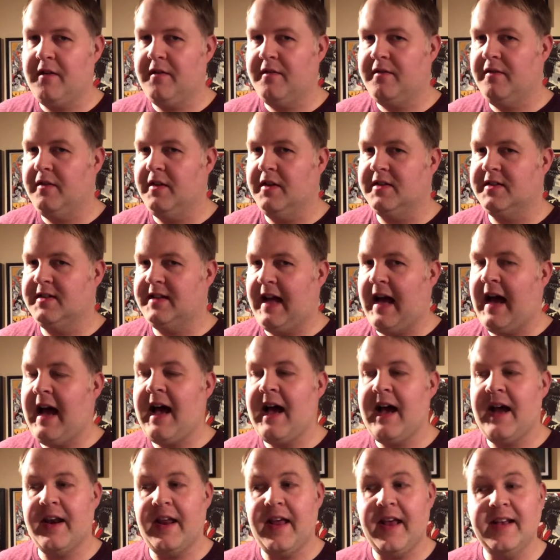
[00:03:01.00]
at the
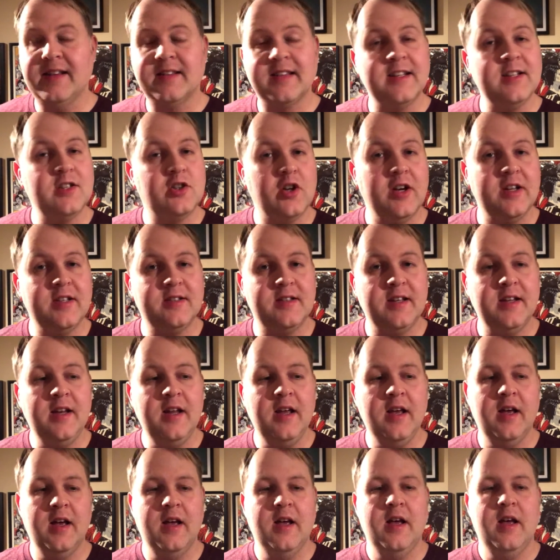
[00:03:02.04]
start, and it is interesting,
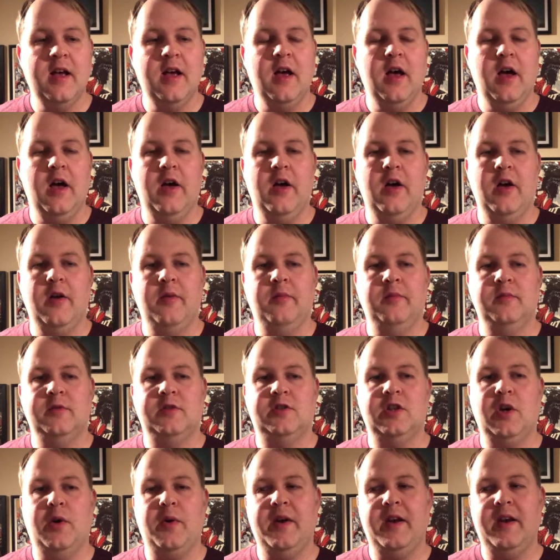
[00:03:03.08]

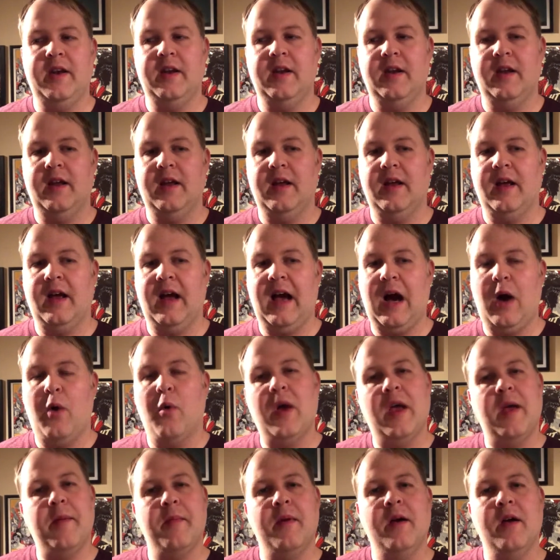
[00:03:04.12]
showing
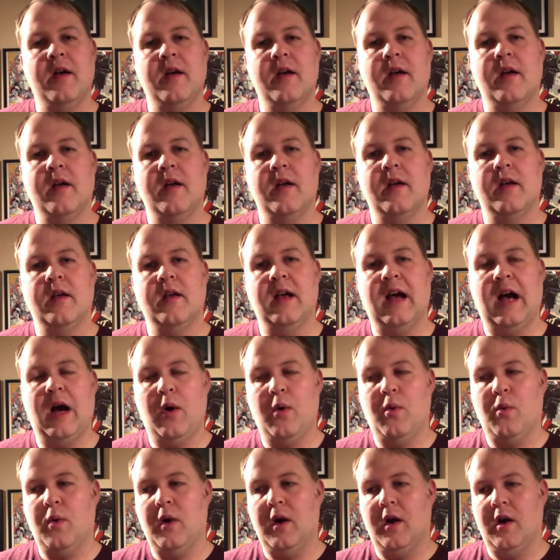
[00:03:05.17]

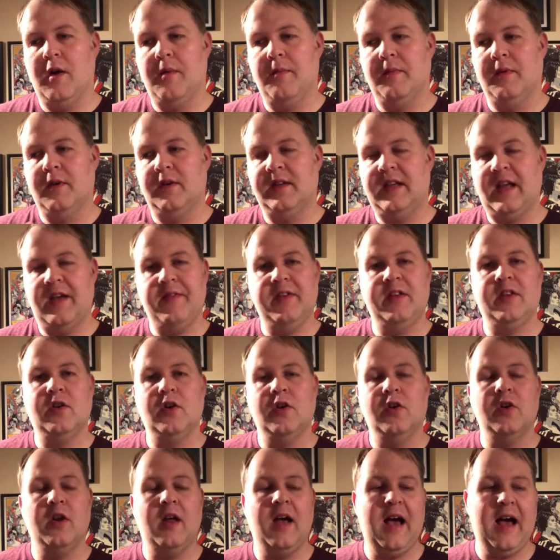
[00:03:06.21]
how David
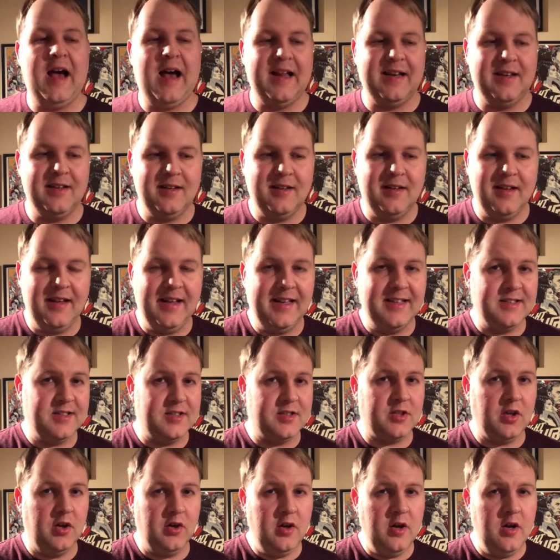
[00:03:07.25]
Dunn and his
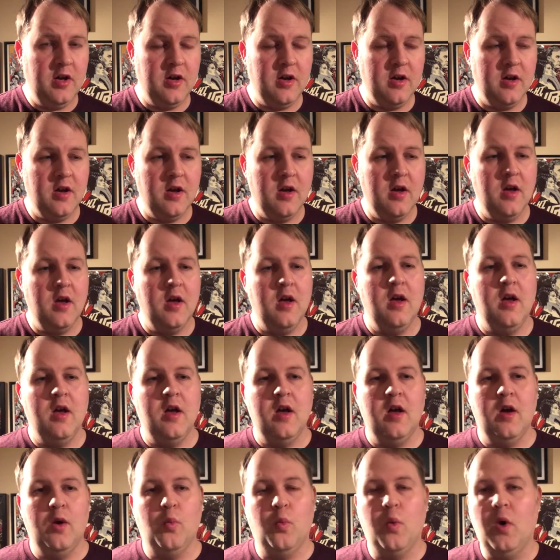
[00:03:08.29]
son
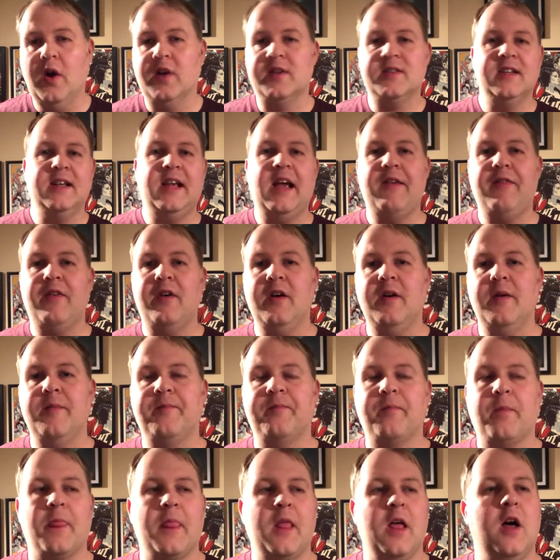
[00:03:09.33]
work together.
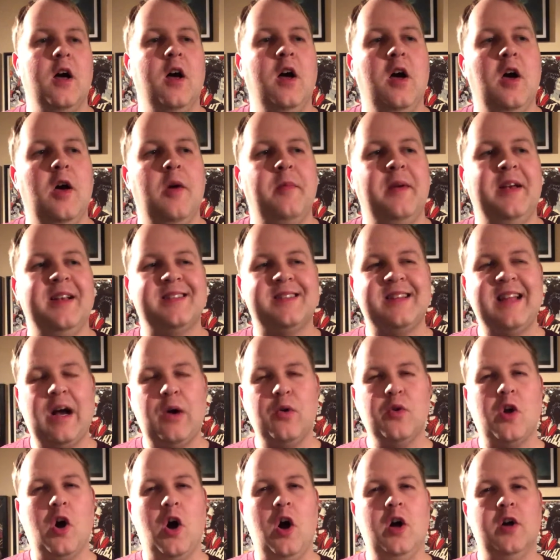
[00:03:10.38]
He's
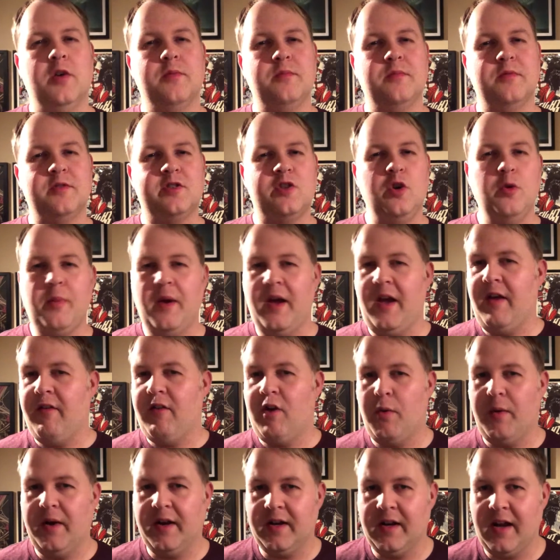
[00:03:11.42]
now got a
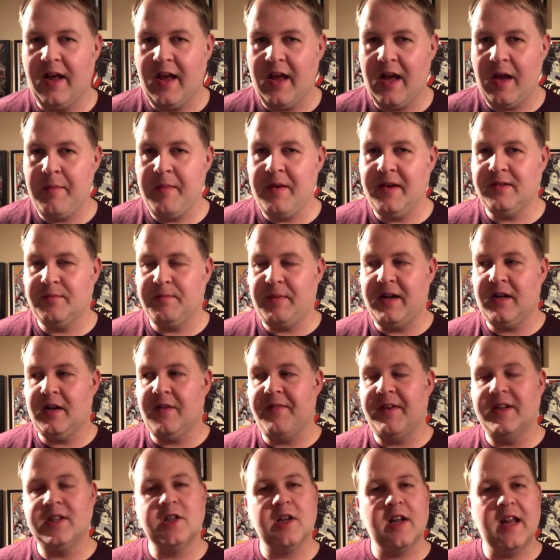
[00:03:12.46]
superheroic name. He's been a
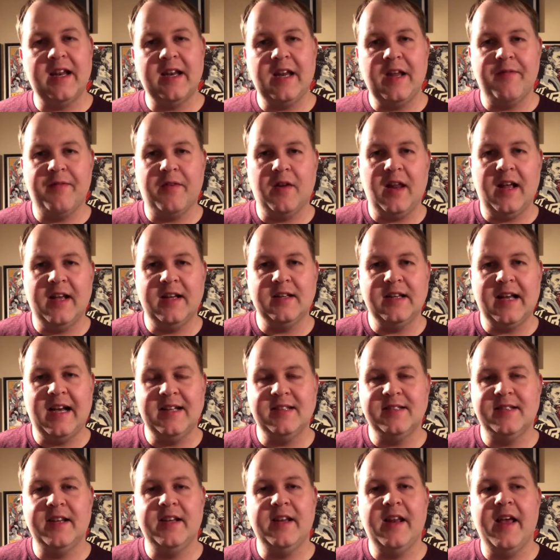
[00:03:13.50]
vigilante for like
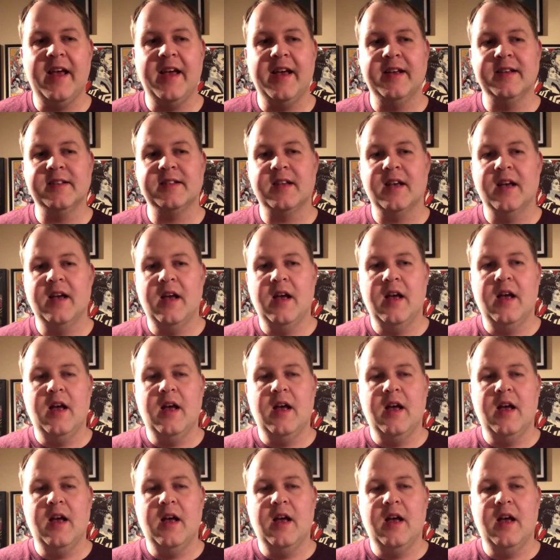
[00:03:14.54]
19 years.